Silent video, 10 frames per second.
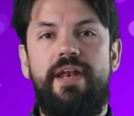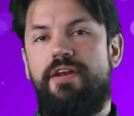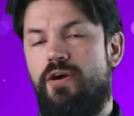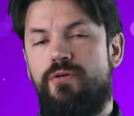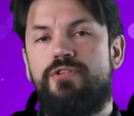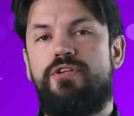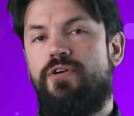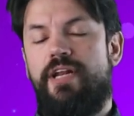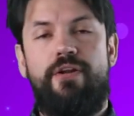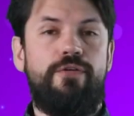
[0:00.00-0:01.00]
and notes
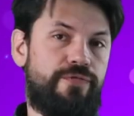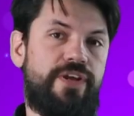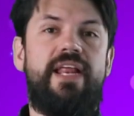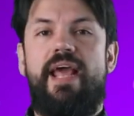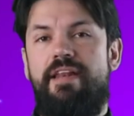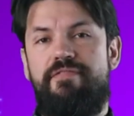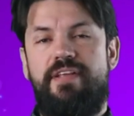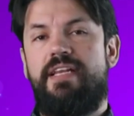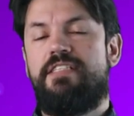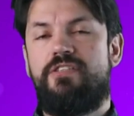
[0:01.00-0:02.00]
so that I don't forget
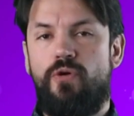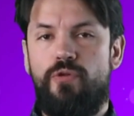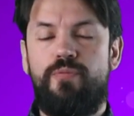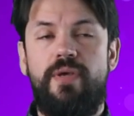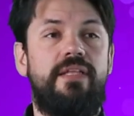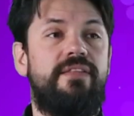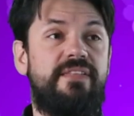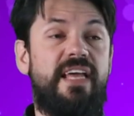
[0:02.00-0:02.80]
anything that's told to me,